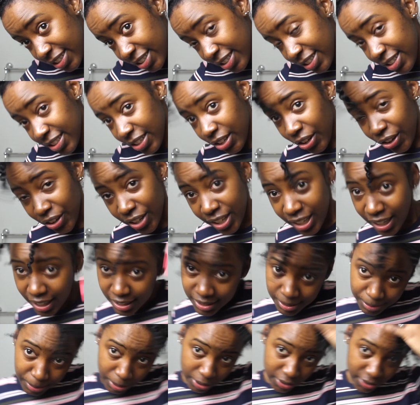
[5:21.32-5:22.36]
The coconut
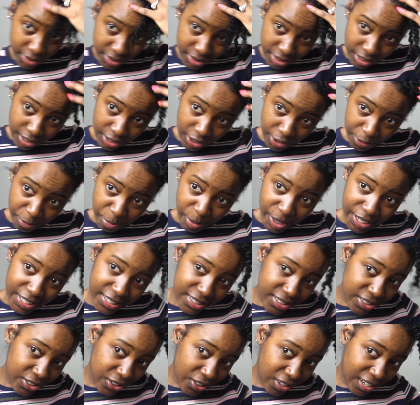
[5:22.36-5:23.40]
smell is a lot, but
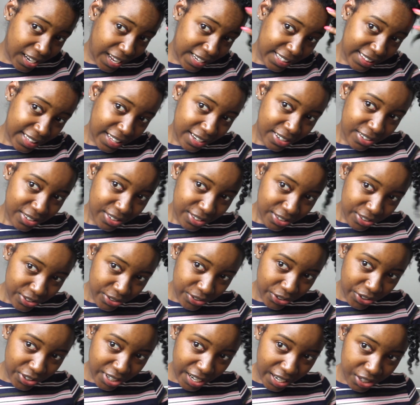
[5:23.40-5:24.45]
it's not like that, you
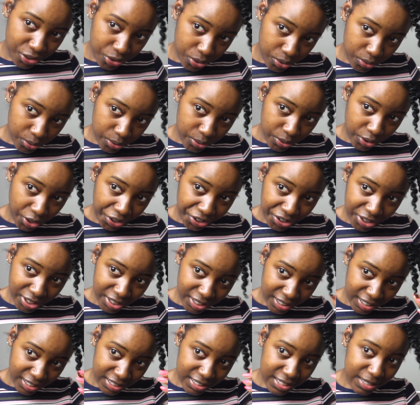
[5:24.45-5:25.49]
know, natural
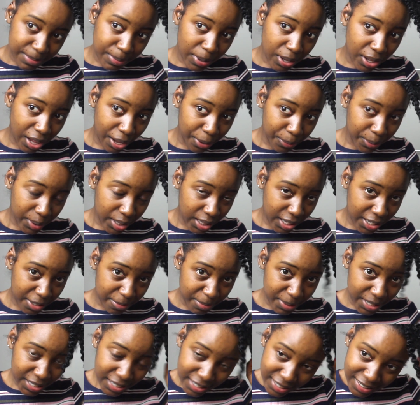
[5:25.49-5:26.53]
coconutty smell. I will
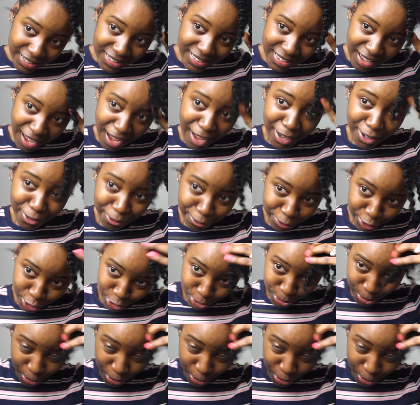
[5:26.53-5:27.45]
admit it is artificial